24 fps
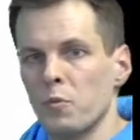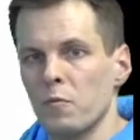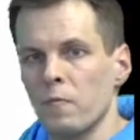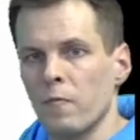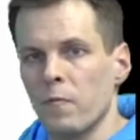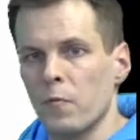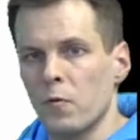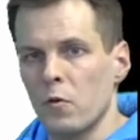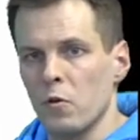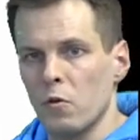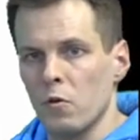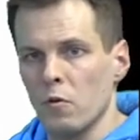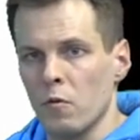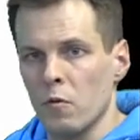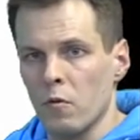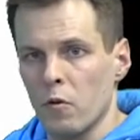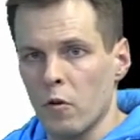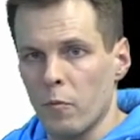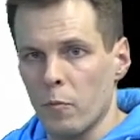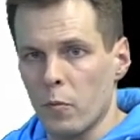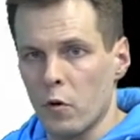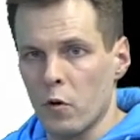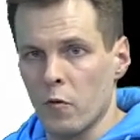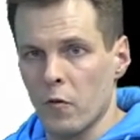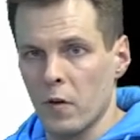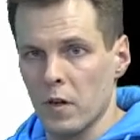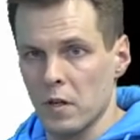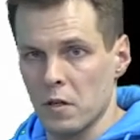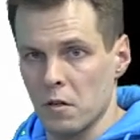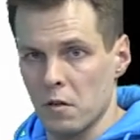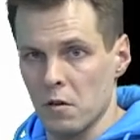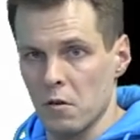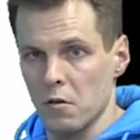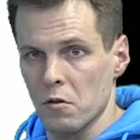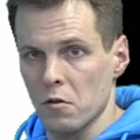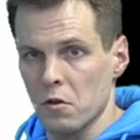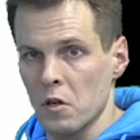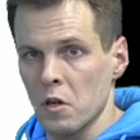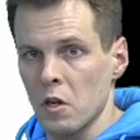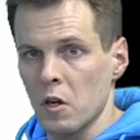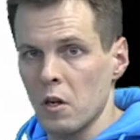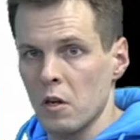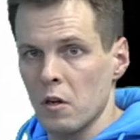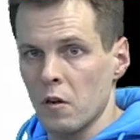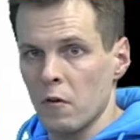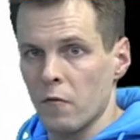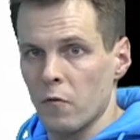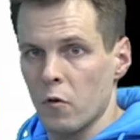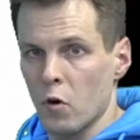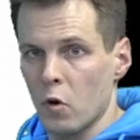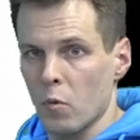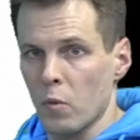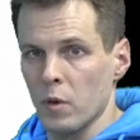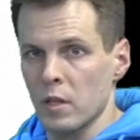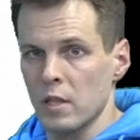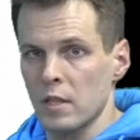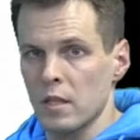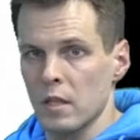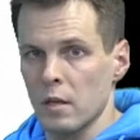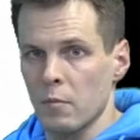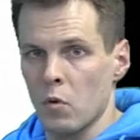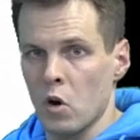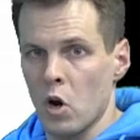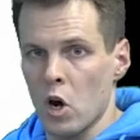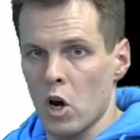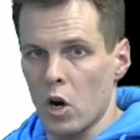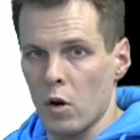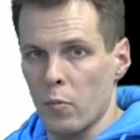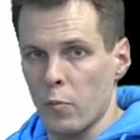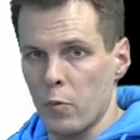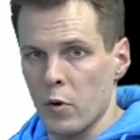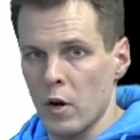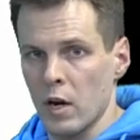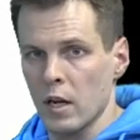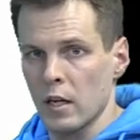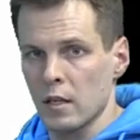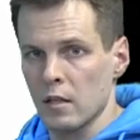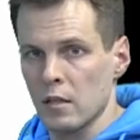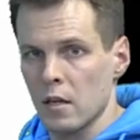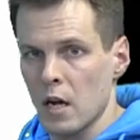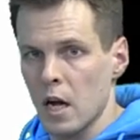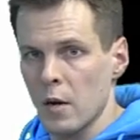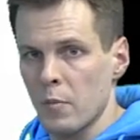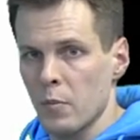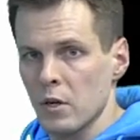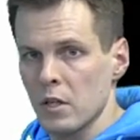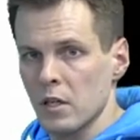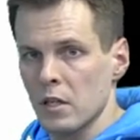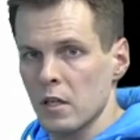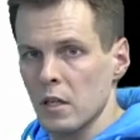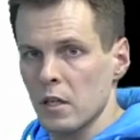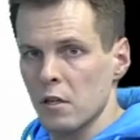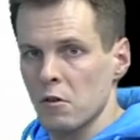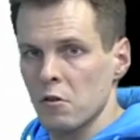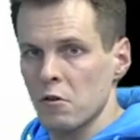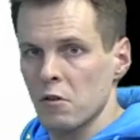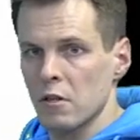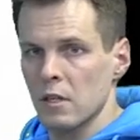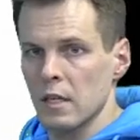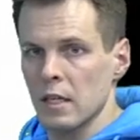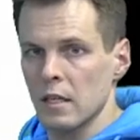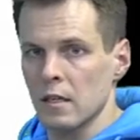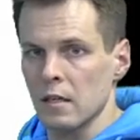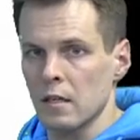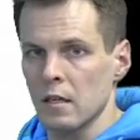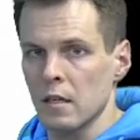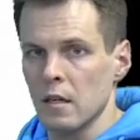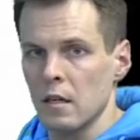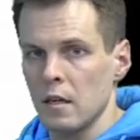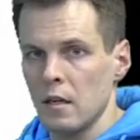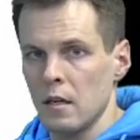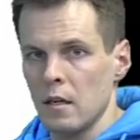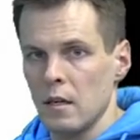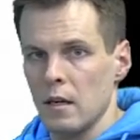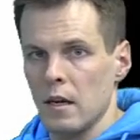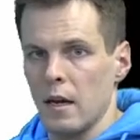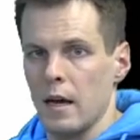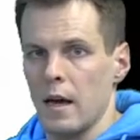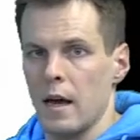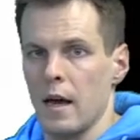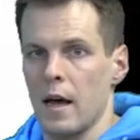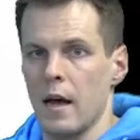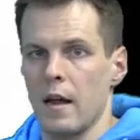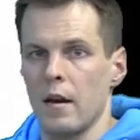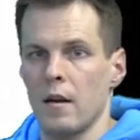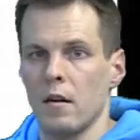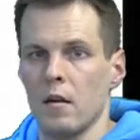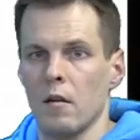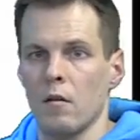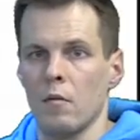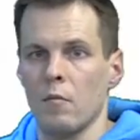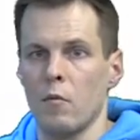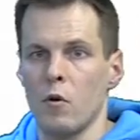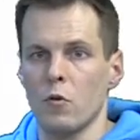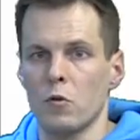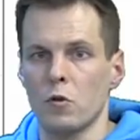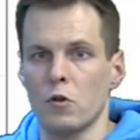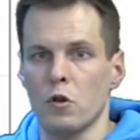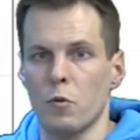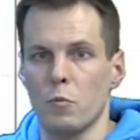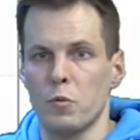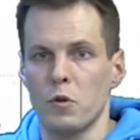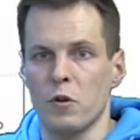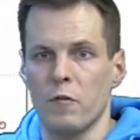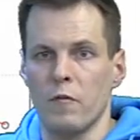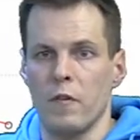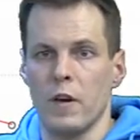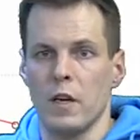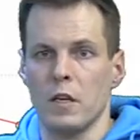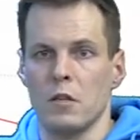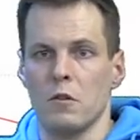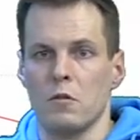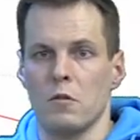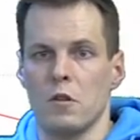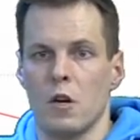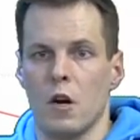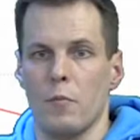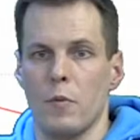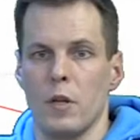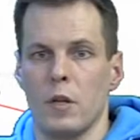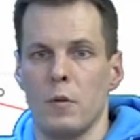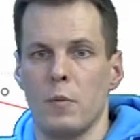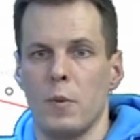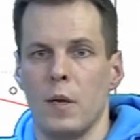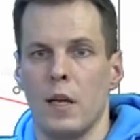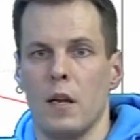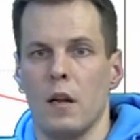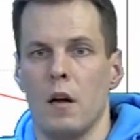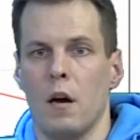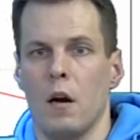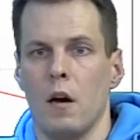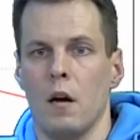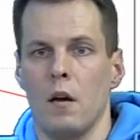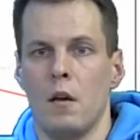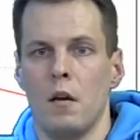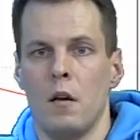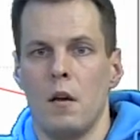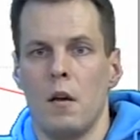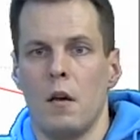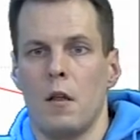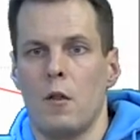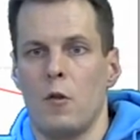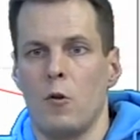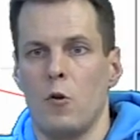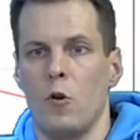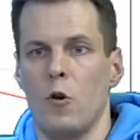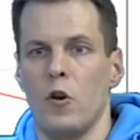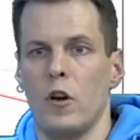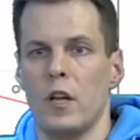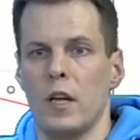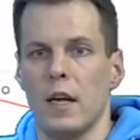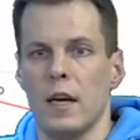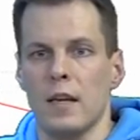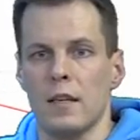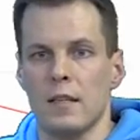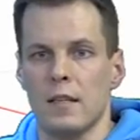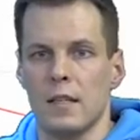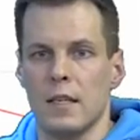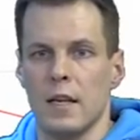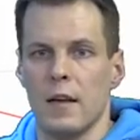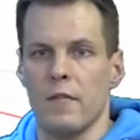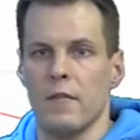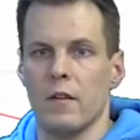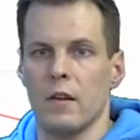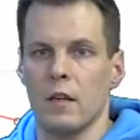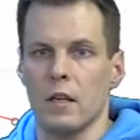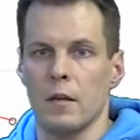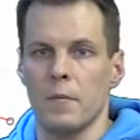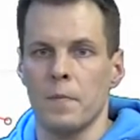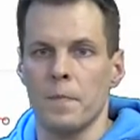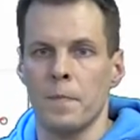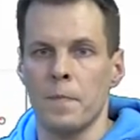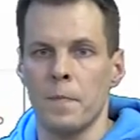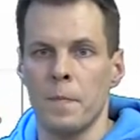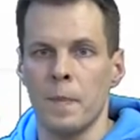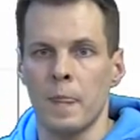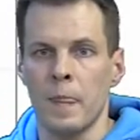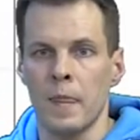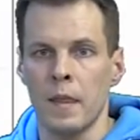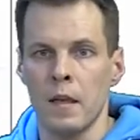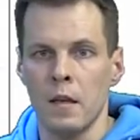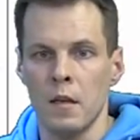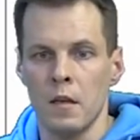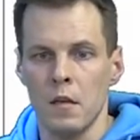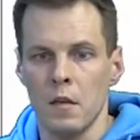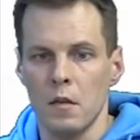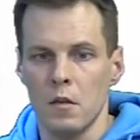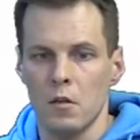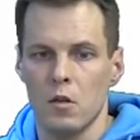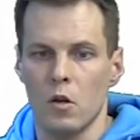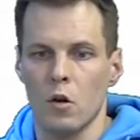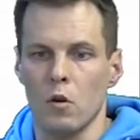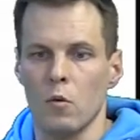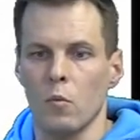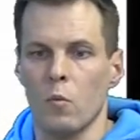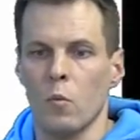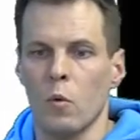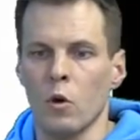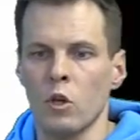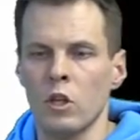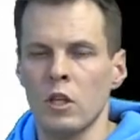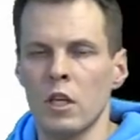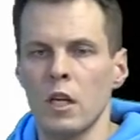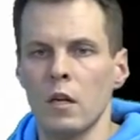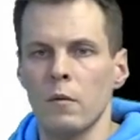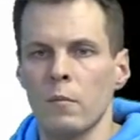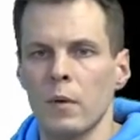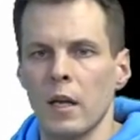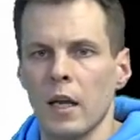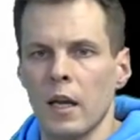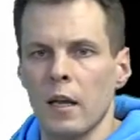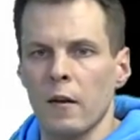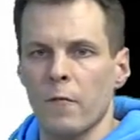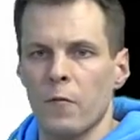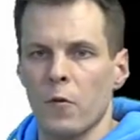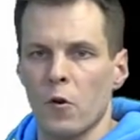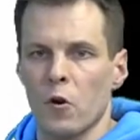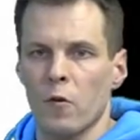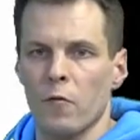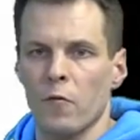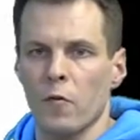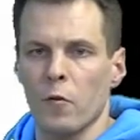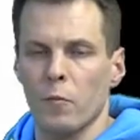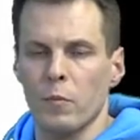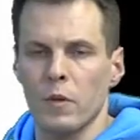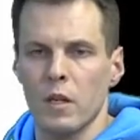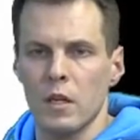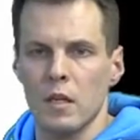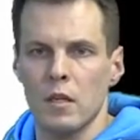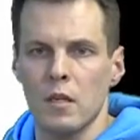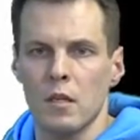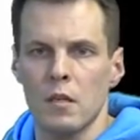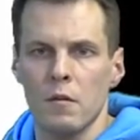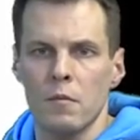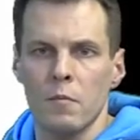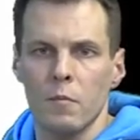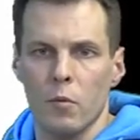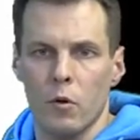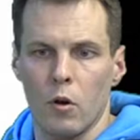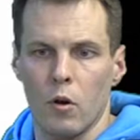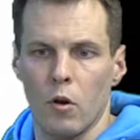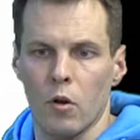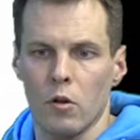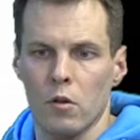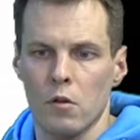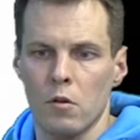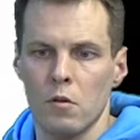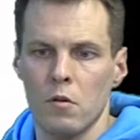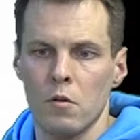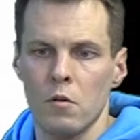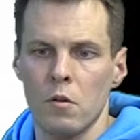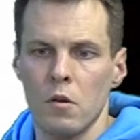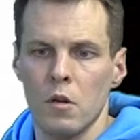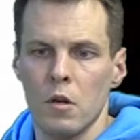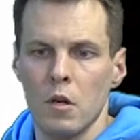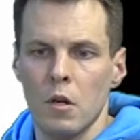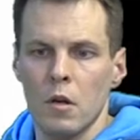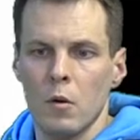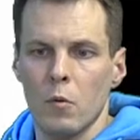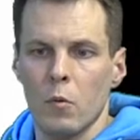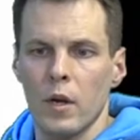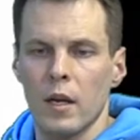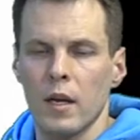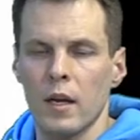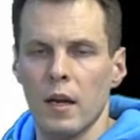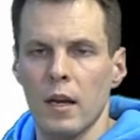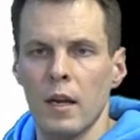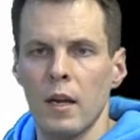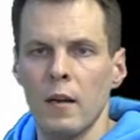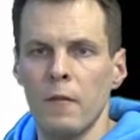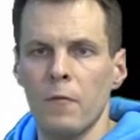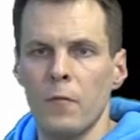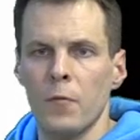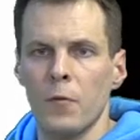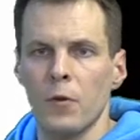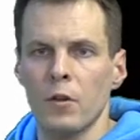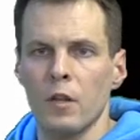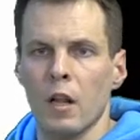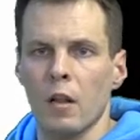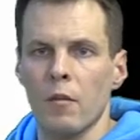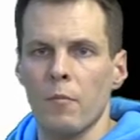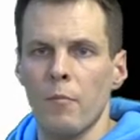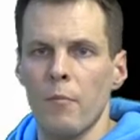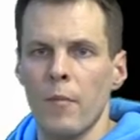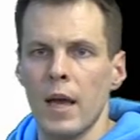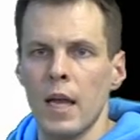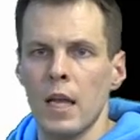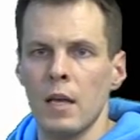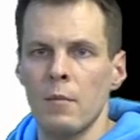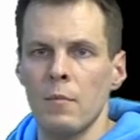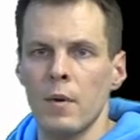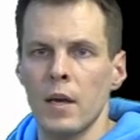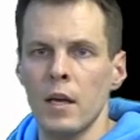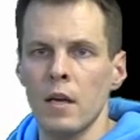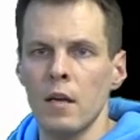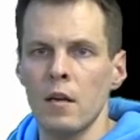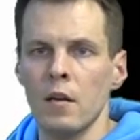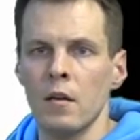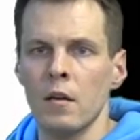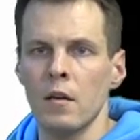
few professions for which the model predicts high prestigiousness, and most observations are between 30 and 70. So what can we infer from this plot? We can infer that maybe